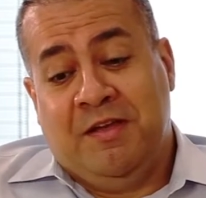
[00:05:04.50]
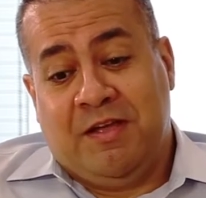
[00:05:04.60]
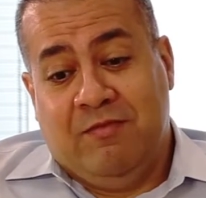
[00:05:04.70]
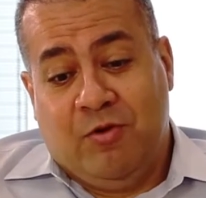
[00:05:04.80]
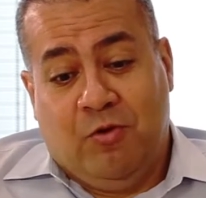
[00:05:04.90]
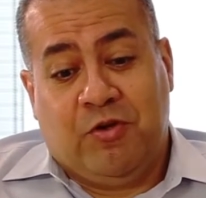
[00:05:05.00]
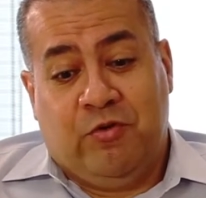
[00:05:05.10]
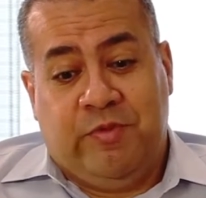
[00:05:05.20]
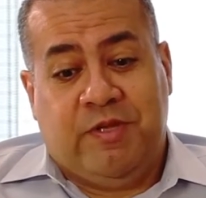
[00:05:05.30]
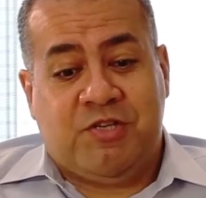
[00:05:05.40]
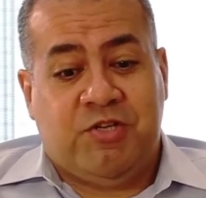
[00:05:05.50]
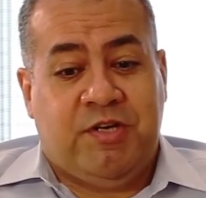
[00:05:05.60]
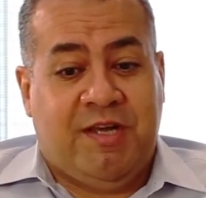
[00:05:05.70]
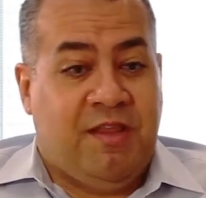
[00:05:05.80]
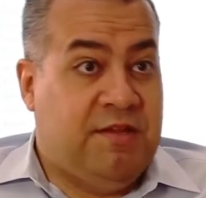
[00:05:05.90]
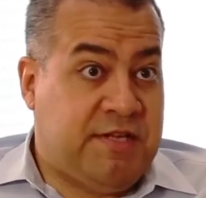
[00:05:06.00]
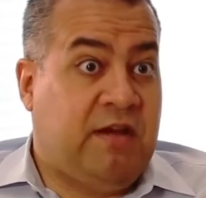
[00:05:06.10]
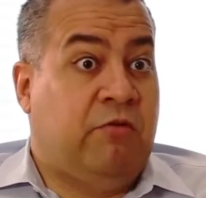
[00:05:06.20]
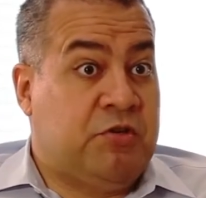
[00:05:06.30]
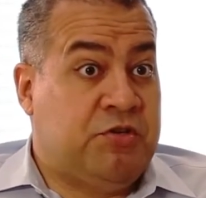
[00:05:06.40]
given all the competition? And then the
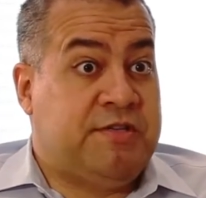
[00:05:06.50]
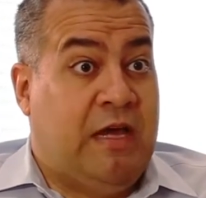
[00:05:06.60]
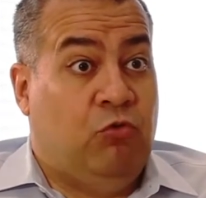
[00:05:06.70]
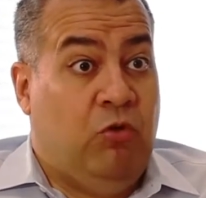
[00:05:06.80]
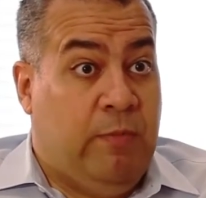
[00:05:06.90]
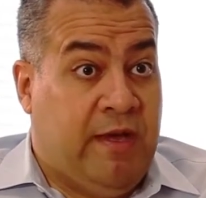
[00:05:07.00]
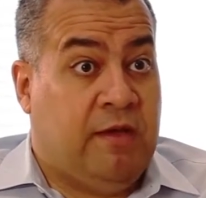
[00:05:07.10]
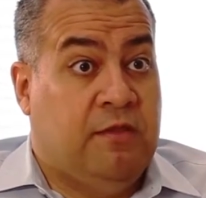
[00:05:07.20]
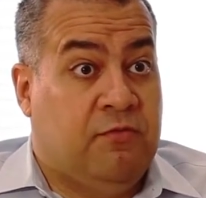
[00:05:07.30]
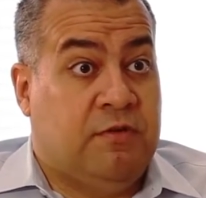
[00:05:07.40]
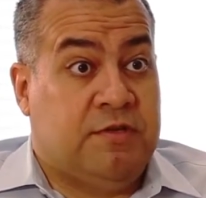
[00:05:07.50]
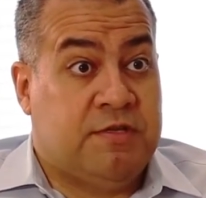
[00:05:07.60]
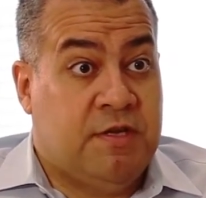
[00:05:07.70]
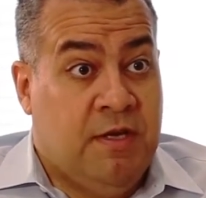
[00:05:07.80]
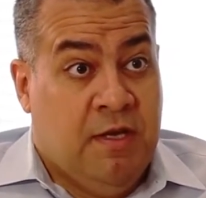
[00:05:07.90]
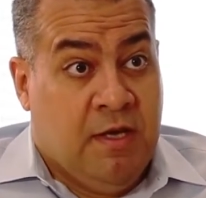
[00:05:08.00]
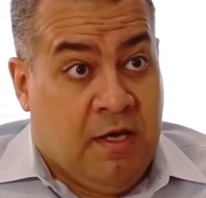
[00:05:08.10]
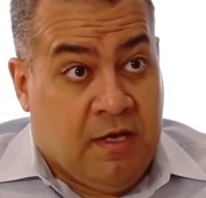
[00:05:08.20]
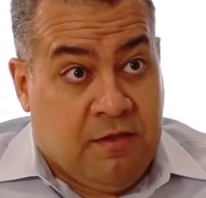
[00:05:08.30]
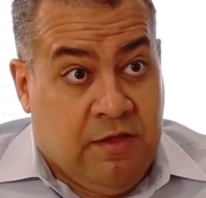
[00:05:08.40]
second question is how do we pick different
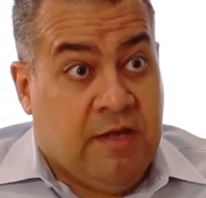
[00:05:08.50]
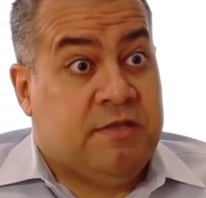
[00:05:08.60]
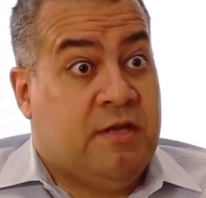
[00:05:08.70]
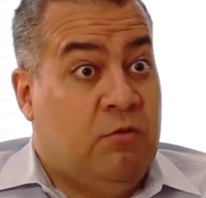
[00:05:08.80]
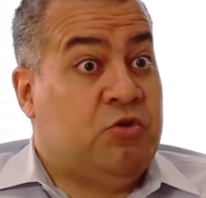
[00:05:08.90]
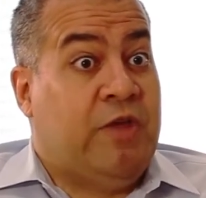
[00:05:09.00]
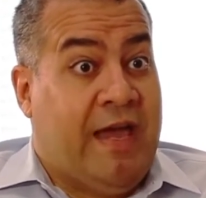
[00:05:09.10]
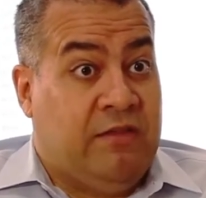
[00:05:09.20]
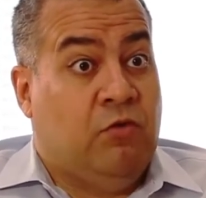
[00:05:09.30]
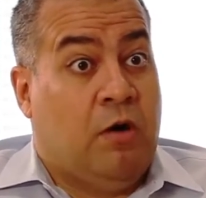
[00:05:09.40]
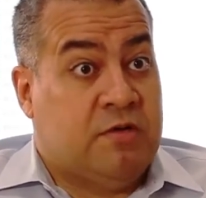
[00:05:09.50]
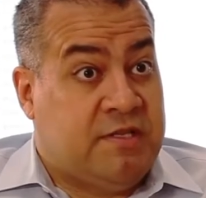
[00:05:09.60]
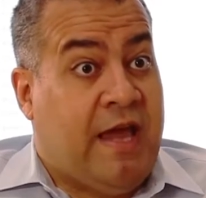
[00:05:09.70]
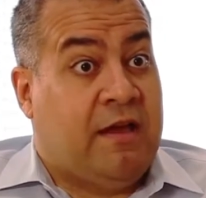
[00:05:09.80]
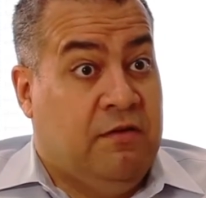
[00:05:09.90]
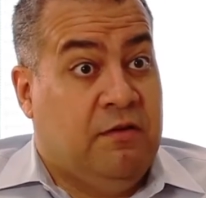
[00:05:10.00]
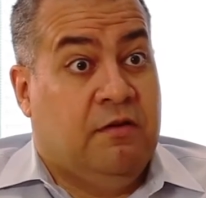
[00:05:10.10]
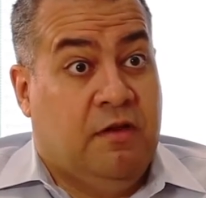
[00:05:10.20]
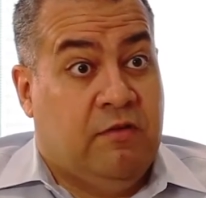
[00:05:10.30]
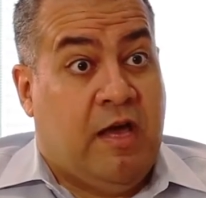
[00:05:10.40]
things that we should add to our stack
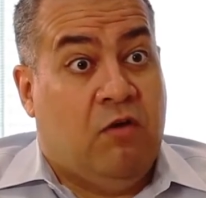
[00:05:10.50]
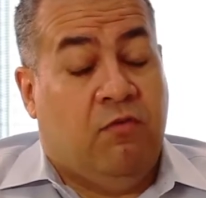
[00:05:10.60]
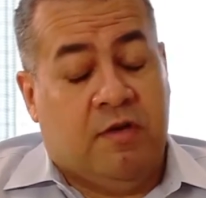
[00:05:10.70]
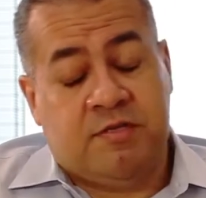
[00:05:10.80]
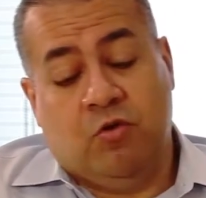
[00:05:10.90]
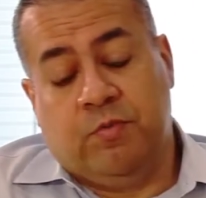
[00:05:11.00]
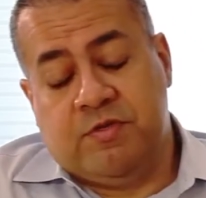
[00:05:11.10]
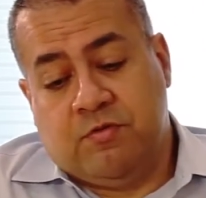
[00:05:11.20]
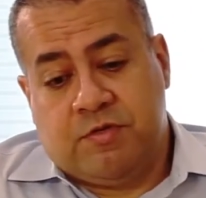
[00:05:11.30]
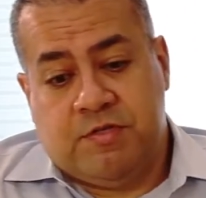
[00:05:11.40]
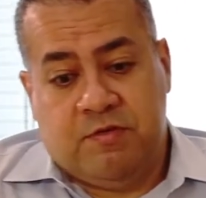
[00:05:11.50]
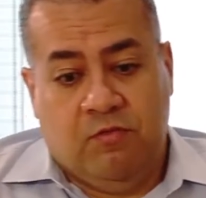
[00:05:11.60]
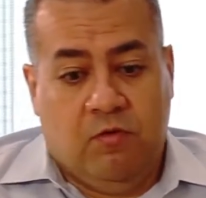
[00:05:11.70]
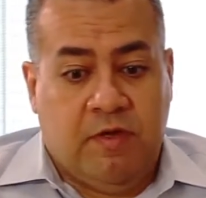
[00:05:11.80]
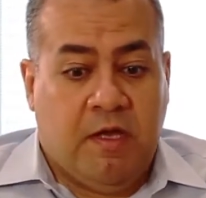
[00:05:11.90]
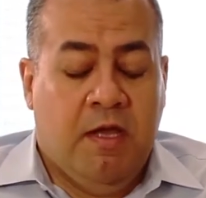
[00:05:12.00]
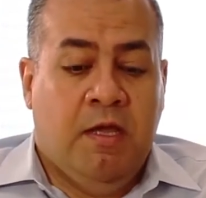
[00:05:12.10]
given how fast open source is evolving?